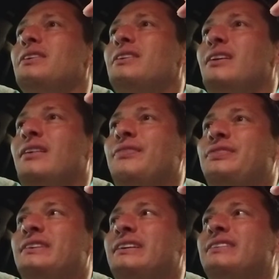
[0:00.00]

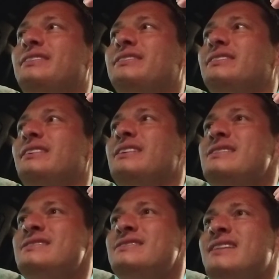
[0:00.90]
Confidence
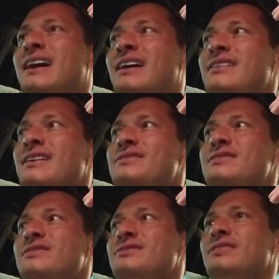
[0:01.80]
is not
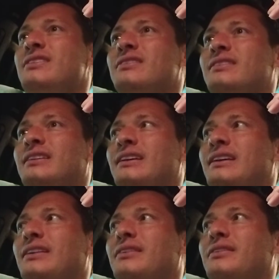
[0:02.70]

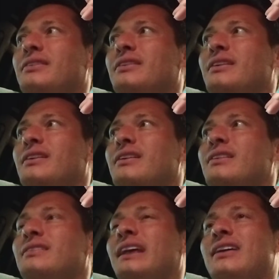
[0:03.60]
necessarily,
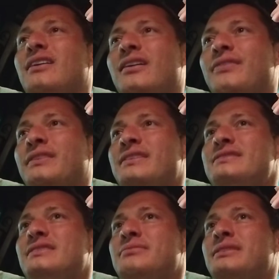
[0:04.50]
like,
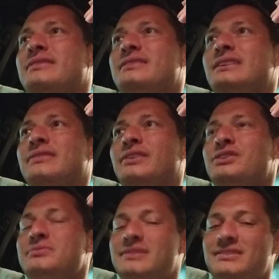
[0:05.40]
confidence can be deceiving.
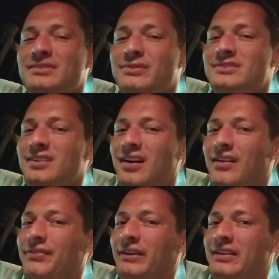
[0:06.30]
Just because someone's
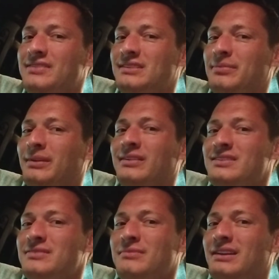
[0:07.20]
confident in something
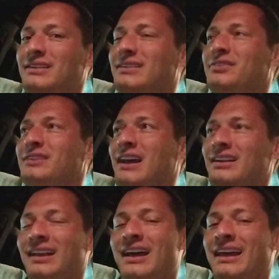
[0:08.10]
doesn't mean they're
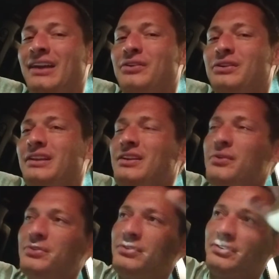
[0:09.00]
not lying or they
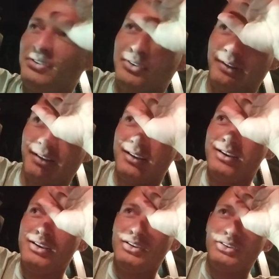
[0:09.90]
know what they're doing.
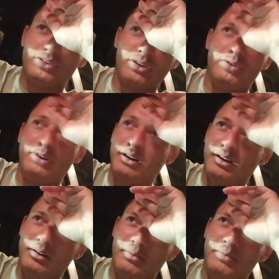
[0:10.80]

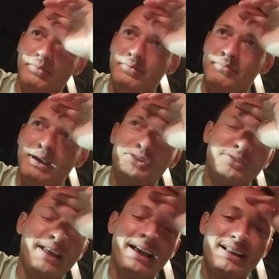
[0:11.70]
So make
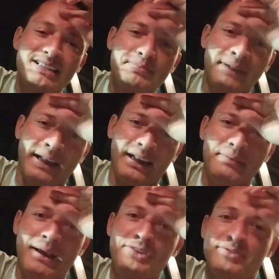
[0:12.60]
sure they can explain
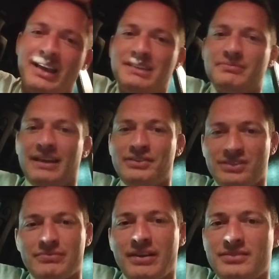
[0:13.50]
it. Make sure the
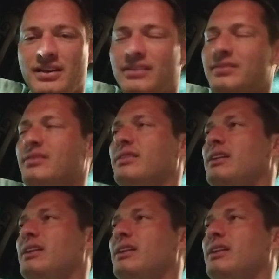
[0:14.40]
explanations make sense